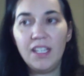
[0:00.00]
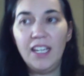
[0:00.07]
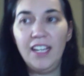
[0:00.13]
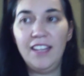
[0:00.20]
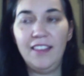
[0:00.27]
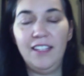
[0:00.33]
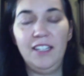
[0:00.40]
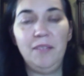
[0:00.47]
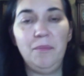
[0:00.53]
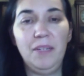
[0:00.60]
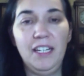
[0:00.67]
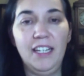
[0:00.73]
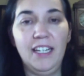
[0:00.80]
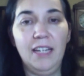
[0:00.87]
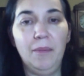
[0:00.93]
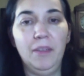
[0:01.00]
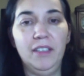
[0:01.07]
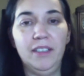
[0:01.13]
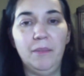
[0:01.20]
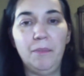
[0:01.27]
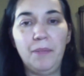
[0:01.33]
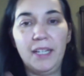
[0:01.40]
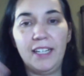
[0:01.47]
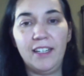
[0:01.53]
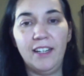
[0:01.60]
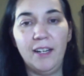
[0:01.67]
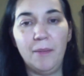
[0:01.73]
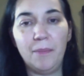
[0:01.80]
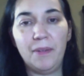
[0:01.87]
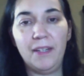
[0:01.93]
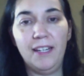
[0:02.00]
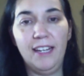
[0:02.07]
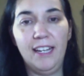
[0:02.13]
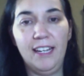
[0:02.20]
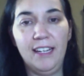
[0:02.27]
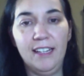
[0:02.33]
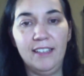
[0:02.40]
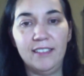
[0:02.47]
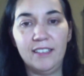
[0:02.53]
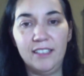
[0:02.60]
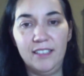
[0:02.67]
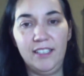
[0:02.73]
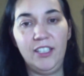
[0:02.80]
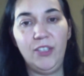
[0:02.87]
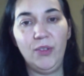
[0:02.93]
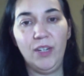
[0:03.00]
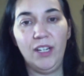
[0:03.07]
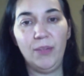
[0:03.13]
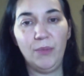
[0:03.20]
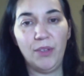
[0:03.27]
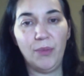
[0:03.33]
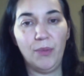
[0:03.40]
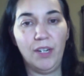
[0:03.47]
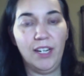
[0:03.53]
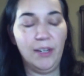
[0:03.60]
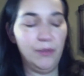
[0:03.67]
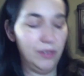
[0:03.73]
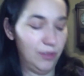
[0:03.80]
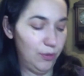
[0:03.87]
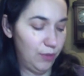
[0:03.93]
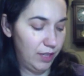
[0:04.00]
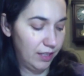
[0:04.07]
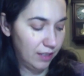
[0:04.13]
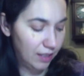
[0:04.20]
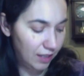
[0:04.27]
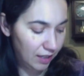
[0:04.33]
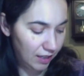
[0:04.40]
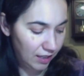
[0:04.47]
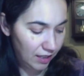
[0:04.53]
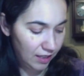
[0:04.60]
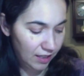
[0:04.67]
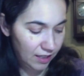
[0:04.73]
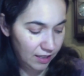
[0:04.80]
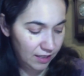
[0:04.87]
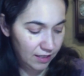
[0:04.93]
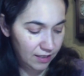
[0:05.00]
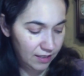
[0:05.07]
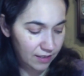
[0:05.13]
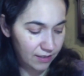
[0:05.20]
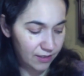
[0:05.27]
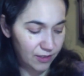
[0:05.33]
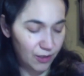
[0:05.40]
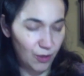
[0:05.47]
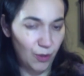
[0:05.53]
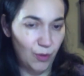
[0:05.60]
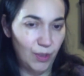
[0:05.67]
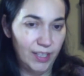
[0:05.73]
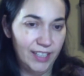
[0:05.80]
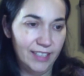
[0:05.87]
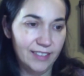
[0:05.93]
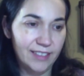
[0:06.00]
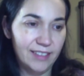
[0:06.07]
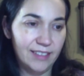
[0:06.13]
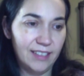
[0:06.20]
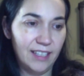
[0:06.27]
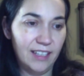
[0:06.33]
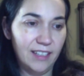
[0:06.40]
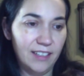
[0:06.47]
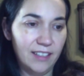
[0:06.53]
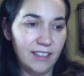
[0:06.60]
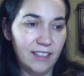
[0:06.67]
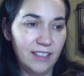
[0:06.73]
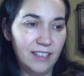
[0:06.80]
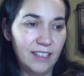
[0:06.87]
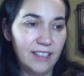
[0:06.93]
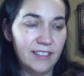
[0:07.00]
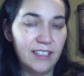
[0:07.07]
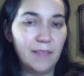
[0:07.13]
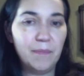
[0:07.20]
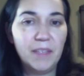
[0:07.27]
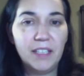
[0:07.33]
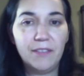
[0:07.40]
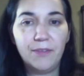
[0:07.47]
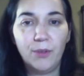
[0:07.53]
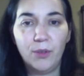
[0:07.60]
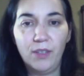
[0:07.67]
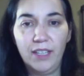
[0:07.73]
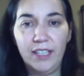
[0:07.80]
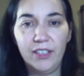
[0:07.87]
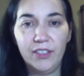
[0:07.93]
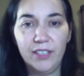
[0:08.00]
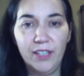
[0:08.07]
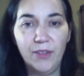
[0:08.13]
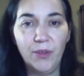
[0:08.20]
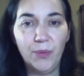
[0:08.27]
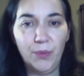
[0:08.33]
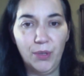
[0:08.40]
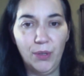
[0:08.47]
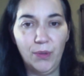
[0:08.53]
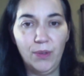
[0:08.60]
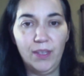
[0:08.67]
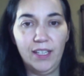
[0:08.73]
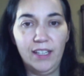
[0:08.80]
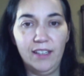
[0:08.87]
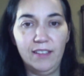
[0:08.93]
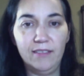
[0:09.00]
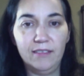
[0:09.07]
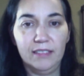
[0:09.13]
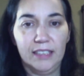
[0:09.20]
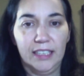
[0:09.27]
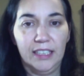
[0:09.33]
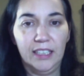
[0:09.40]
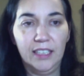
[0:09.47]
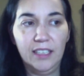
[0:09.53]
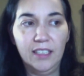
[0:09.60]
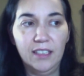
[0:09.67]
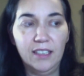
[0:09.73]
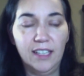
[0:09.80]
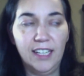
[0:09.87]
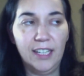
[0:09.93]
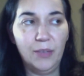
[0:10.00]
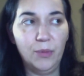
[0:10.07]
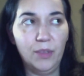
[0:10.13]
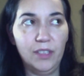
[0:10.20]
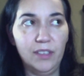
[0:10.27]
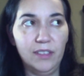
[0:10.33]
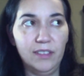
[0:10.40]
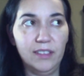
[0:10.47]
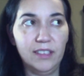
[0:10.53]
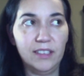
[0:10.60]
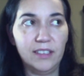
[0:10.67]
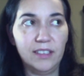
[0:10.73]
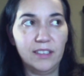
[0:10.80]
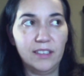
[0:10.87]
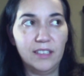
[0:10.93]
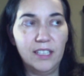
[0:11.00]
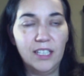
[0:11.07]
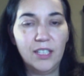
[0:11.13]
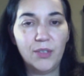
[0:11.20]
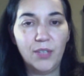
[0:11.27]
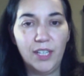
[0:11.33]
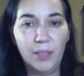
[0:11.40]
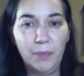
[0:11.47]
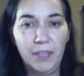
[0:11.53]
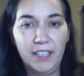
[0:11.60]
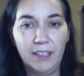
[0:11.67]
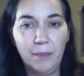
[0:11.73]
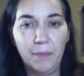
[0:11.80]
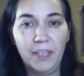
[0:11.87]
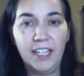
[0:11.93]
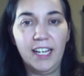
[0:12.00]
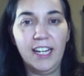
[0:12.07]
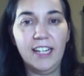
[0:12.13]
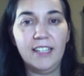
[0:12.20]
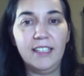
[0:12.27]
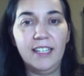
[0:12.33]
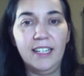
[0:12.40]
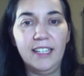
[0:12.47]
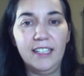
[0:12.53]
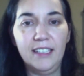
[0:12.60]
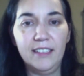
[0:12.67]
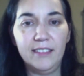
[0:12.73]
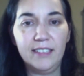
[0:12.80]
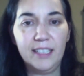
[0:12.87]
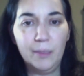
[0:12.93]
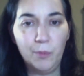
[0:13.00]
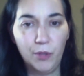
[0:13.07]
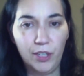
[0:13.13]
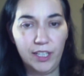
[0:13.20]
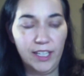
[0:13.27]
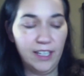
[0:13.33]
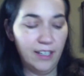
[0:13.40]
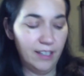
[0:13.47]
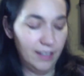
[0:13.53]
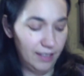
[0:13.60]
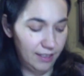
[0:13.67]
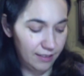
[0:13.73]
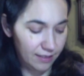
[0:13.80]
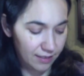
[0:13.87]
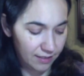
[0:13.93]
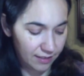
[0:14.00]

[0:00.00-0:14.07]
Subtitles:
and then being able to pick it up and continue on with what I was doing. So it's something for later down the road that I will try to pick up again and keep working on it.